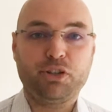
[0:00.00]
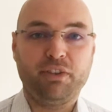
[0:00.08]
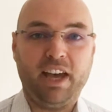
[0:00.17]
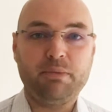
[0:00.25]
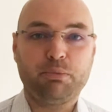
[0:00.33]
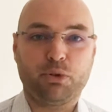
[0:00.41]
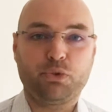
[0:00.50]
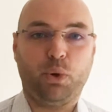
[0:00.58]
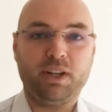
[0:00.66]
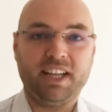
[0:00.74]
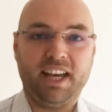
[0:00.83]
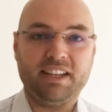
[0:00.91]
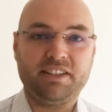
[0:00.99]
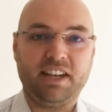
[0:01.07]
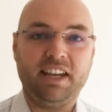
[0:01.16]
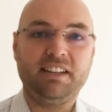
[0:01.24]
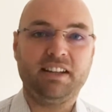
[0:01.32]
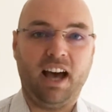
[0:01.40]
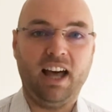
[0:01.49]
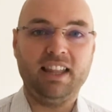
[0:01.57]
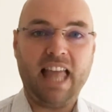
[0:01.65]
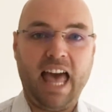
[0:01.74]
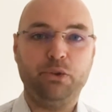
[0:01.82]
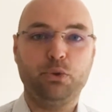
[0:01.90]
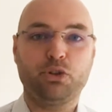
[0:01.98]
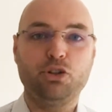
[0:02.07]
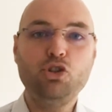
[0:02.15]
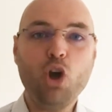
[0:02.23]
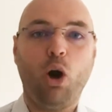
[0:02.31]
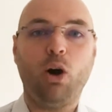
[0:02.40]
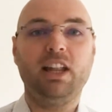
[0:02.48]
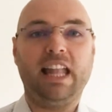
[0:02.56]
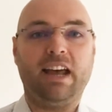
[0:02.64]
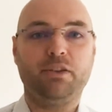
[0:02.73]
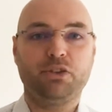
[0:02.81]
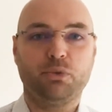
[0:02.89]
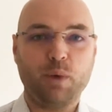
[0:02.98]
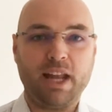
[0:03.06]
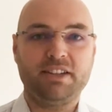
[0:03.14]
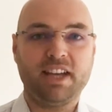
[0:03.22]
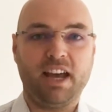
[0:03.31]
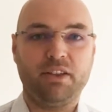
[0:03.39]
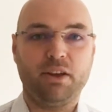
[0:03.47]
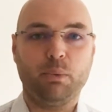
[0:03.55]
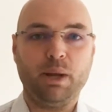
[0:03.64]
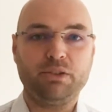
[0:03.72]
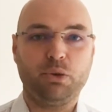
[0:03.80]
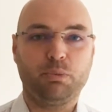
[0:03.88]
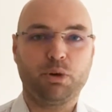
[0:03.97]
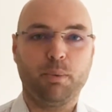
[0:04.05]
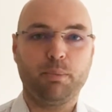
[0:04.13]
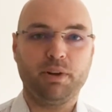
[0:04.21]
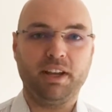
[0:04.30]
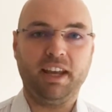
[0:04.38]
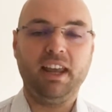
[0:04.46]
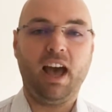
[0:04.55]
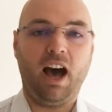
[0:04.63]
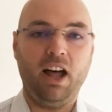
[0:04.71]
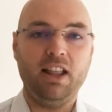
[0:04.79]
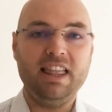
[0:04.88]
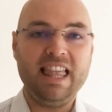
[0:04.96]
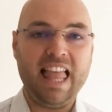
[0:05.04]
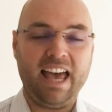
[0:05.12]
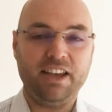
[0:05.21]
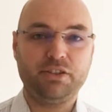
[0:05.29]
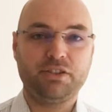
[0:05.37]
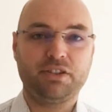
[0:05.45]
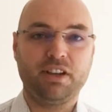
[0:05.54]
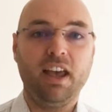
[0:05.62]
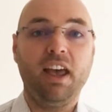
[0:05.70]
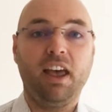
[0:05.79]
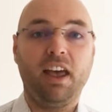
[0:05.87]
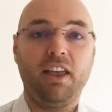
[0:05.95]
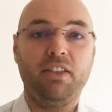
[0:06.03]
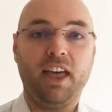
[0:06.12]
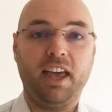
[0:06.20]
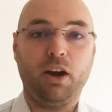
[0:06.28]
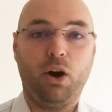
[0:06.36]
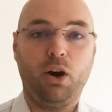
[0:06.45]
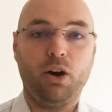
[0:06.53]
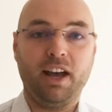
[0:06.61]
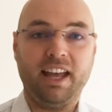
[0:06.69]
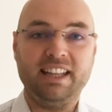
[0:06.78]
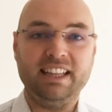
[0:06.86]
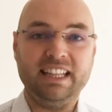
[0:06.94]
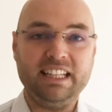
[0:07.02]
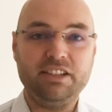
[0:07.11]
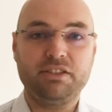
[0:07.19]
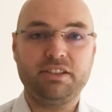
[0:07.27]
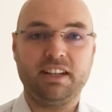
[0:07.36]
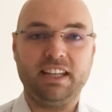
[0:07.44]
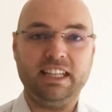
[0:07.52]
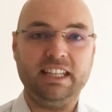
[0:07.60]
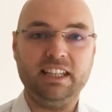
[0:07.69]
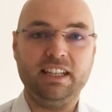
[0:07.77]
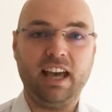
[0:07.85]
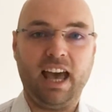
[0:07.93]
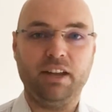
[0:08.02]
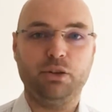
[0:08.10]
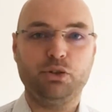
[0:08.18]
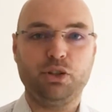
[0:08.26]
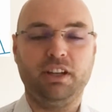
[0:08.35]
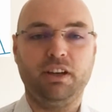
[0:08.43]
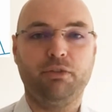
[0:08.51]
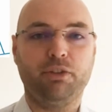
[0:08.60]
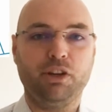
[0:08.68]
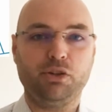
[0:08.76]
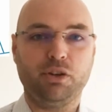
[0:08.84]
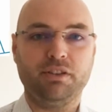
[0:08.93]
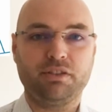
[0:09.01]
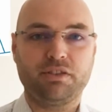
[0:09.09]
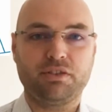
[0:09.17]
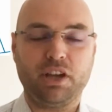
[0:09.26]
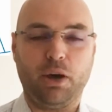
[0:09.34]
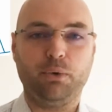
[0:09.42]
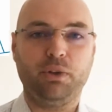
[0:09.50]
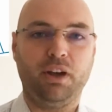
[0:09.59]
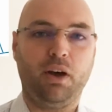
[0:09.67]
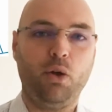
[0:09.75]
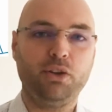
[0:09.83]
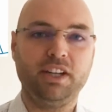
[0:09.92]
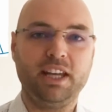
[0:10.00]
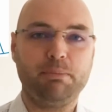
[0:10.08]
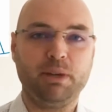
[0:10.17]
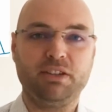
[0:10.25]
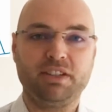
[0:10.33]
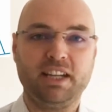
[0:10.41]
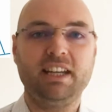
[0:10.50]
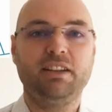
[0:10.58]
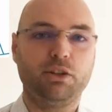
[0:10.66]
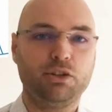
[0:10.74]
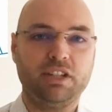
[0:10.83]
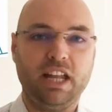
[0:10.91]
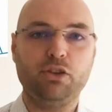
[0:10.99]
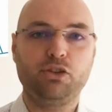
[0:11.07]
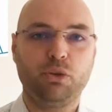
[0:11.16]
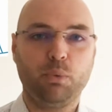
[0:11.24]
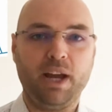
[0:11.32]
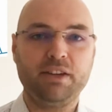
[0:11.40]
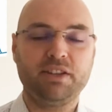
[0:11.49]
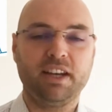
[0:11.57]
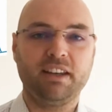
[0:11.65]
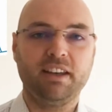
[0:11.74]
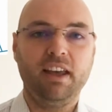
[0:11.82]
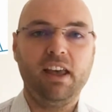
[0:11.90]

of April 2018, landlords are not allowed to rent out their rental property unless they are at least E energy efficient. So on an EPC, there's an energy rating